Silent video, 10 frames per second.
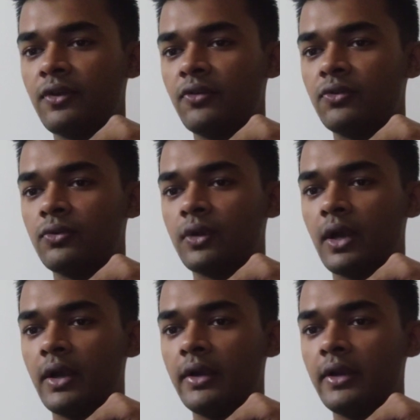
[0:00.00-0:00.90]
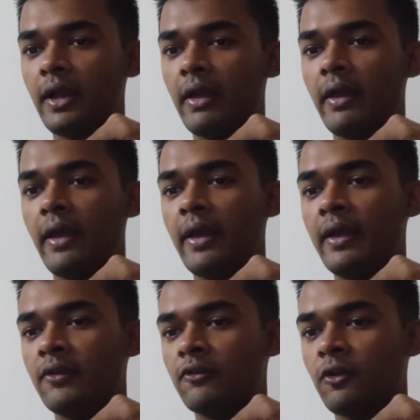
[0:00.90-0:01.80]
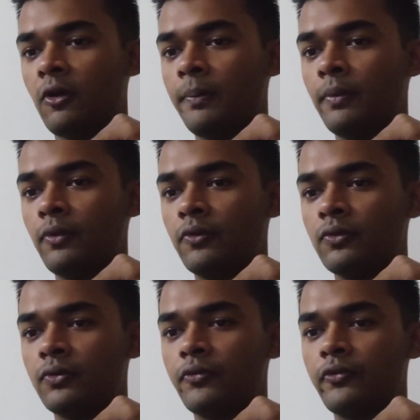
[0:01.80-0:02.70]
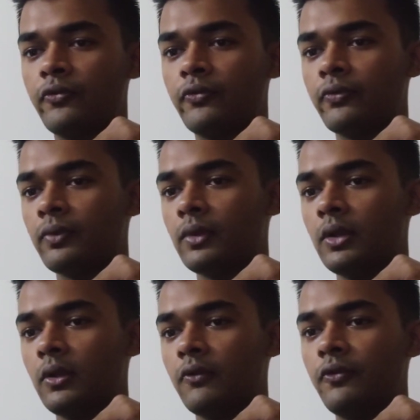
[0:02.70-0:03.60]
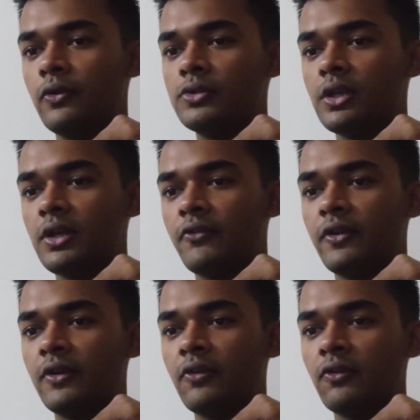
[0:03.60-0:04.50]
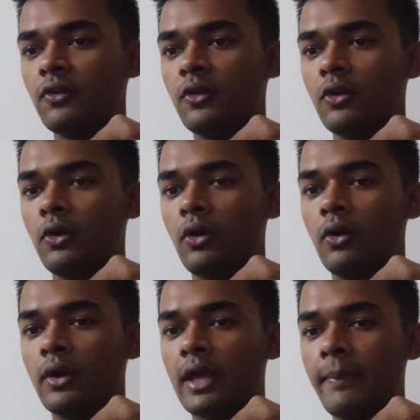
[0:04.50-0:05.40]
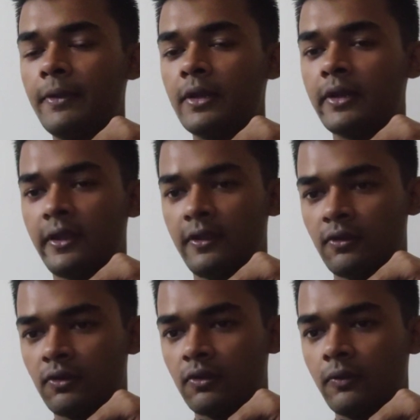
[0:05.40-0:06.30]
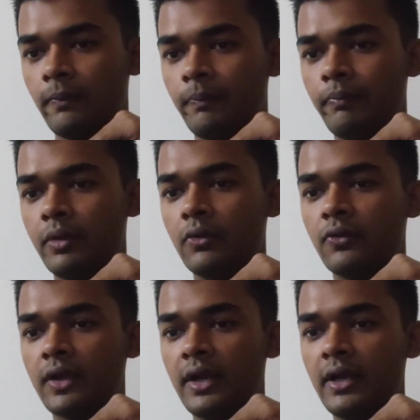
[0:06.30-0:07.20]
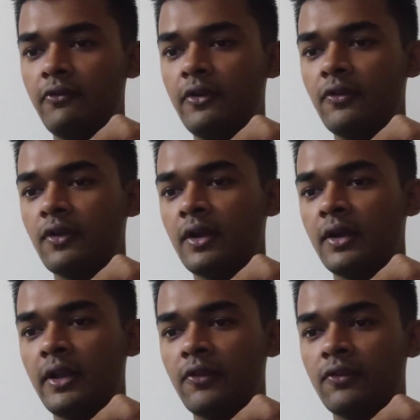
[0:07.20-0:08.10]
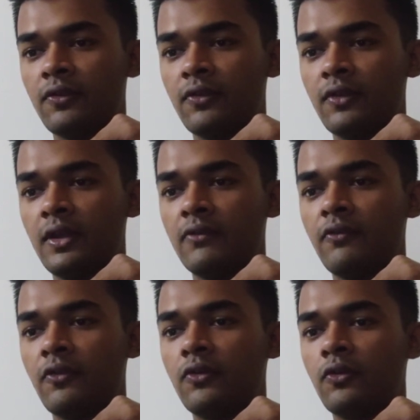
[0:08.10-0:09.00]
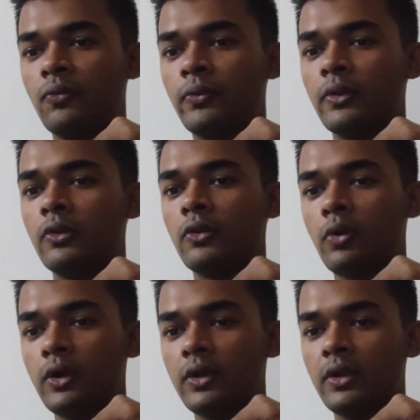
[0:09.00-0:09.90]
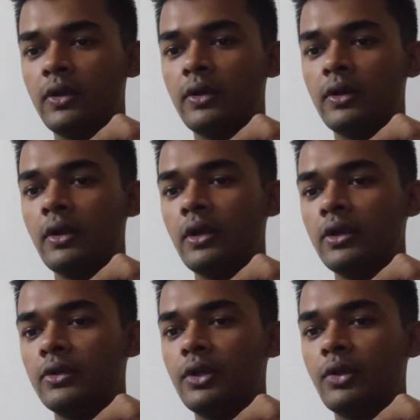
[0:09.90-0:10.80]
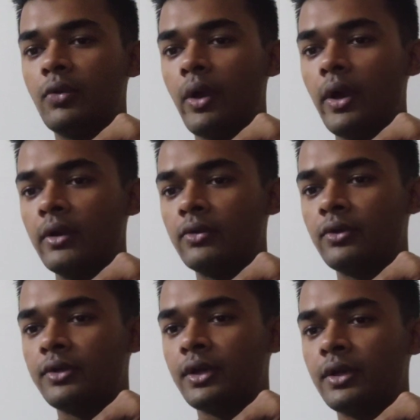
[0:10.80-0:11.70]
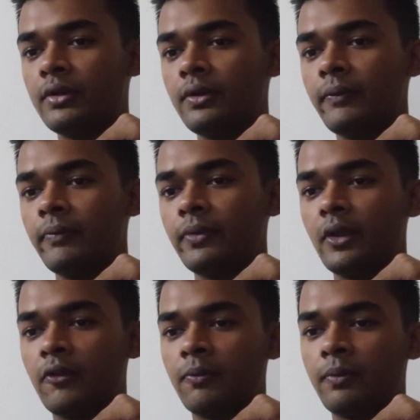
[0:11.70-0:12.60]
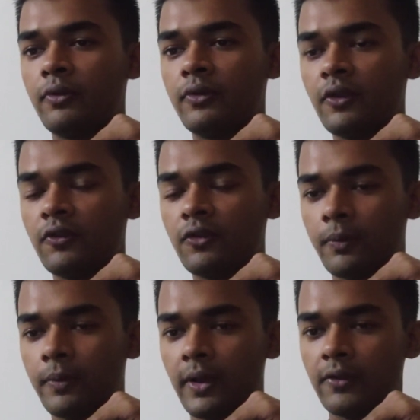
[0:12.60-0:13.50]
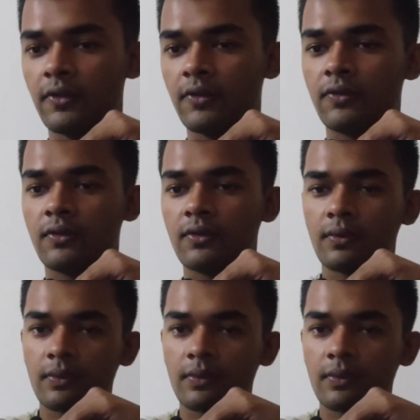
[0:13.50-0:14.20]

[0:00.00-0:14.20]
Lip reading: risk to current as opposed to future dividends or capital gains. Because current dividends are less risky, investors will lower their required return, thus boosting stock prices.